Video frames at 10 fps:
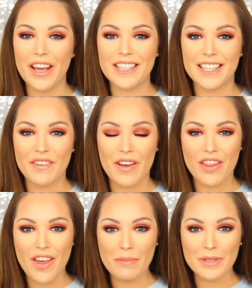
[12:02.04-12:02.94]
forget to give it
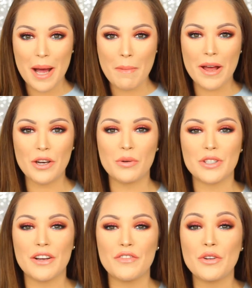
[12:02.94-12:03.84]
a thumbs up. And
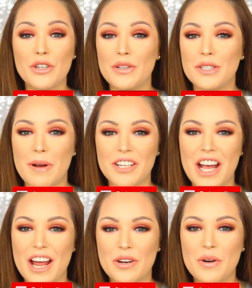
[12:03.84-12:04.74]
also, if you're new to my
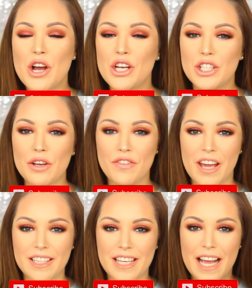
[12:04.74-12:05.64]
channel, don't
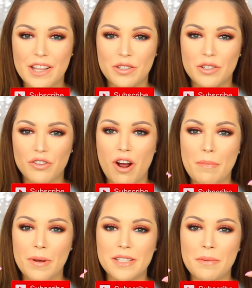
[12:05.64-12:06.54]
forget to hit the
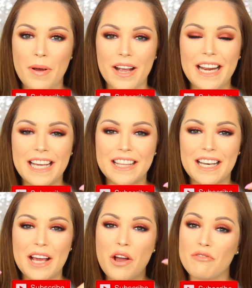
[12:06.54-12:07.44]
subscribe button by clicking the
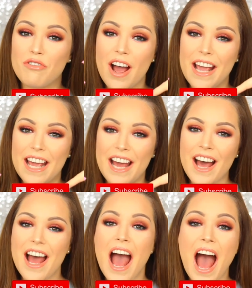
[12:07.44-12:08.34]
link right
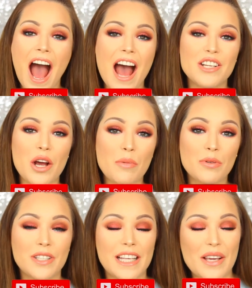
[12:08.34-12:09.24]
here. And I will
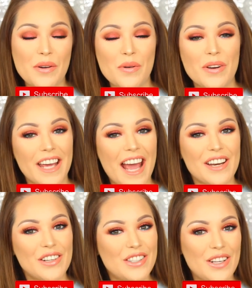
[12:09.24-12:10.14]
see you all
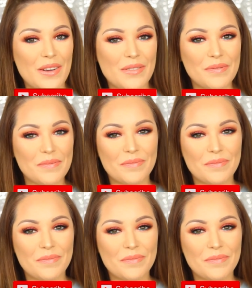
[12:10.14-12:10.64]
again soon.